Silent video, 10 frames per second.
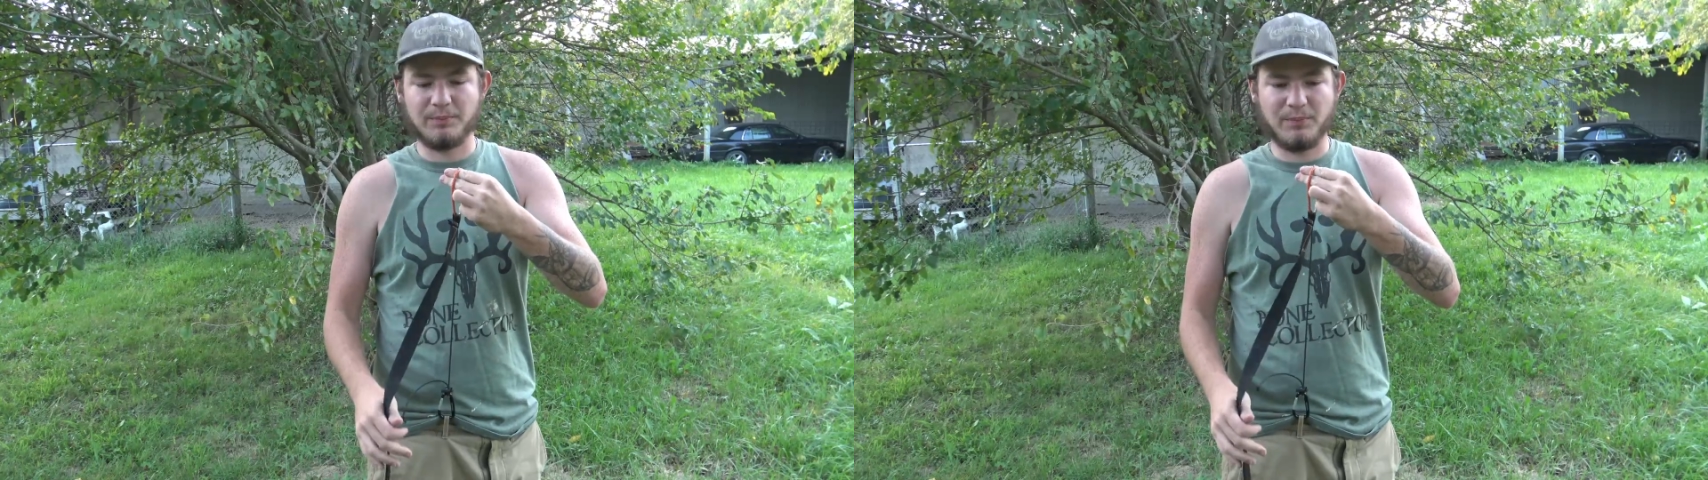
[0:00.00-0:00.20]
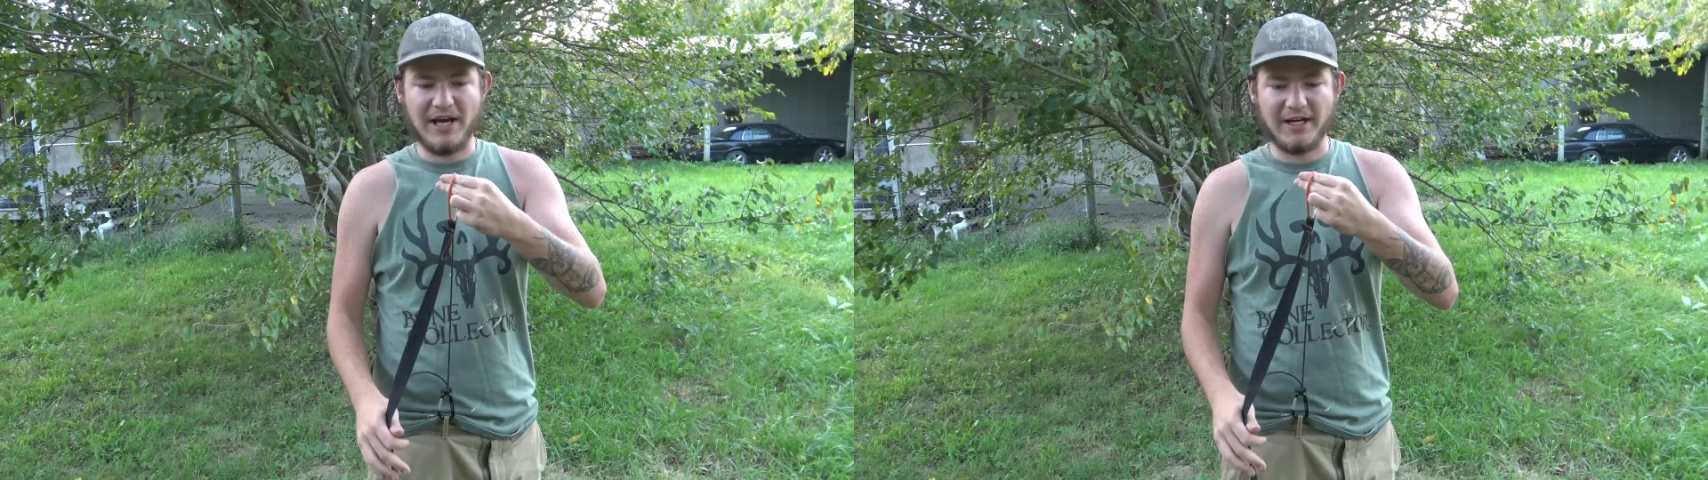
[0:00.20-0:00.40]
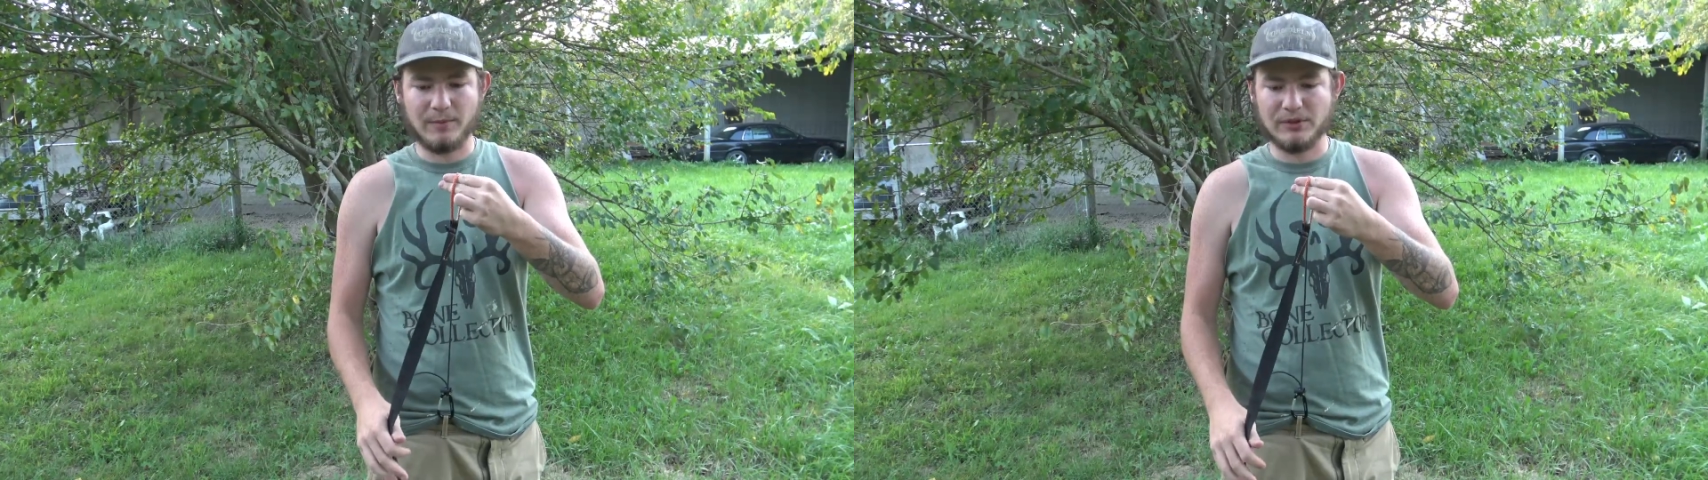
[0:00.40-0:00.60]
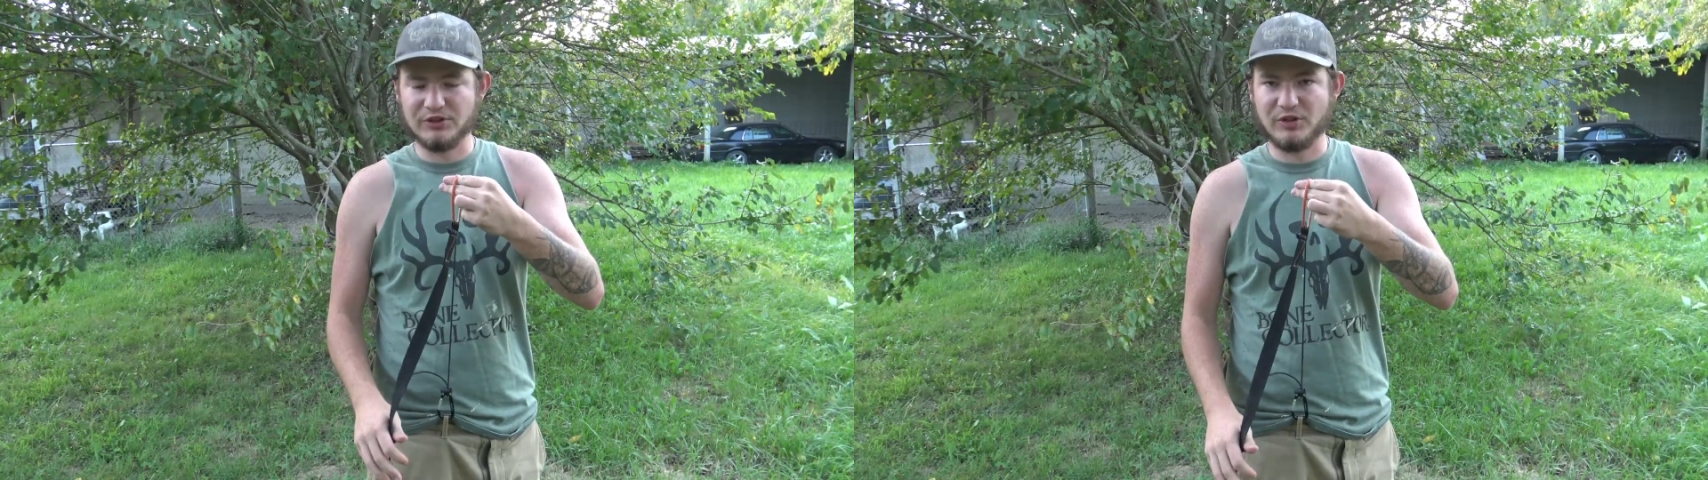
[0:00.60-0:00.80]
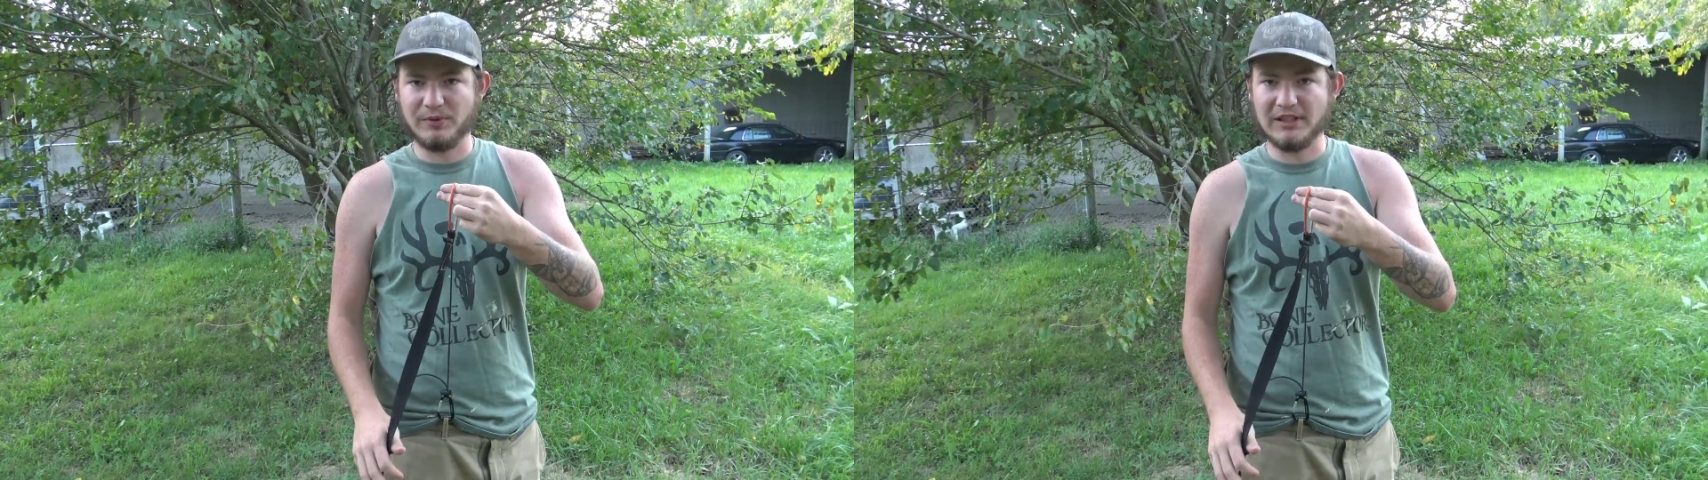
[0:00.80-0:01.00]
packable,
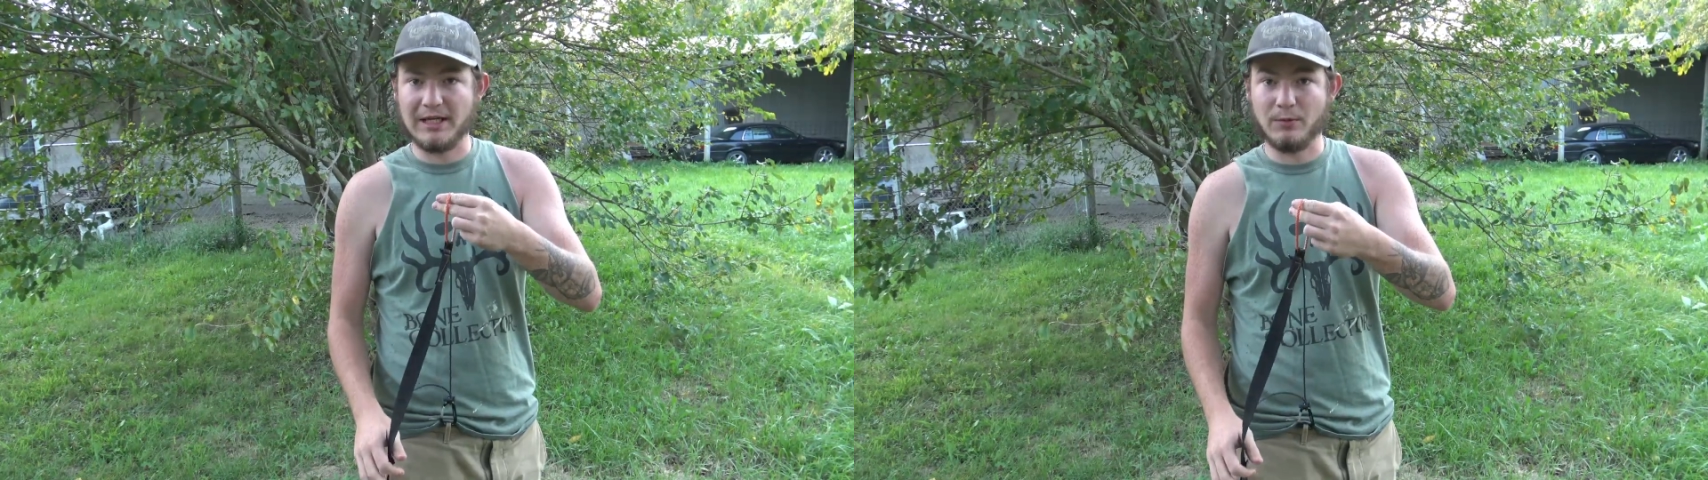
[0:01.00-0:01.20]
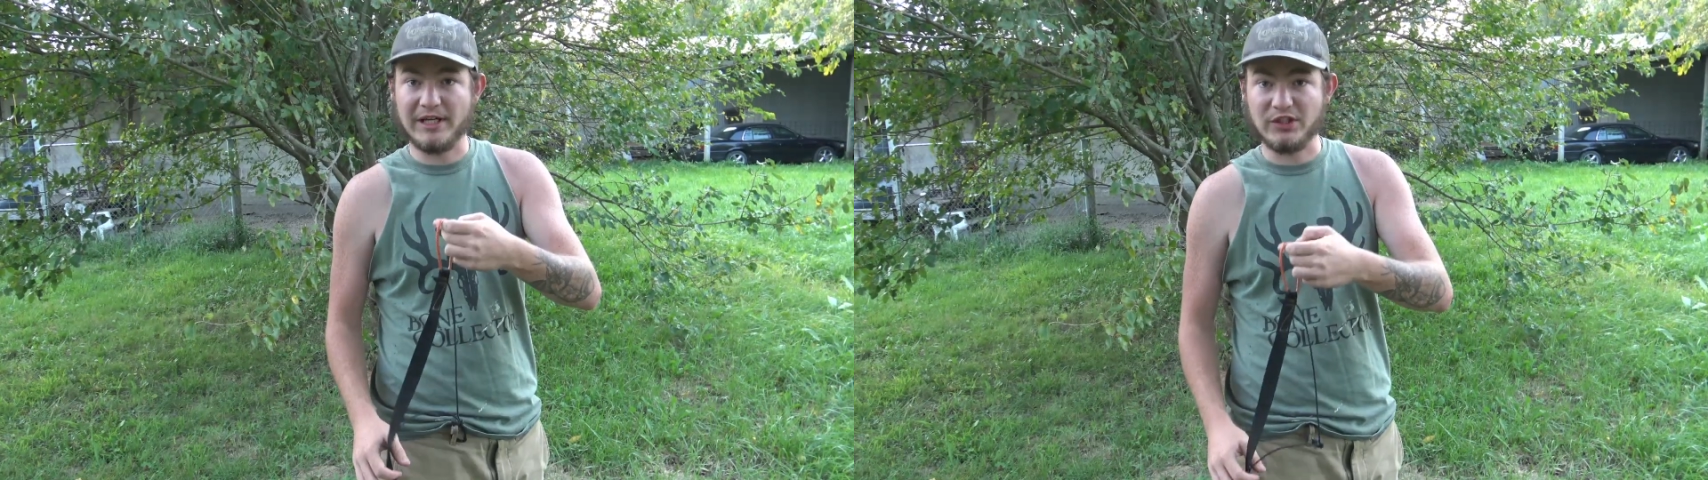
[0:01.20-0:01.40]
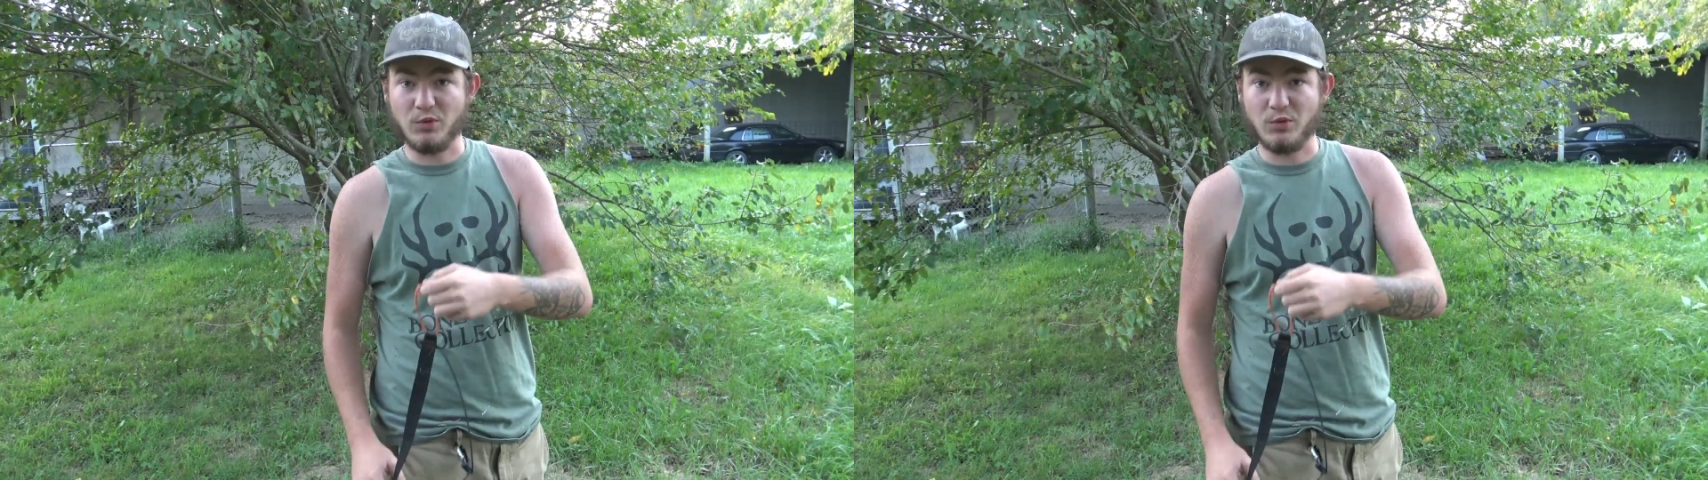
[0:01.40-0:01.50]
super lightweight.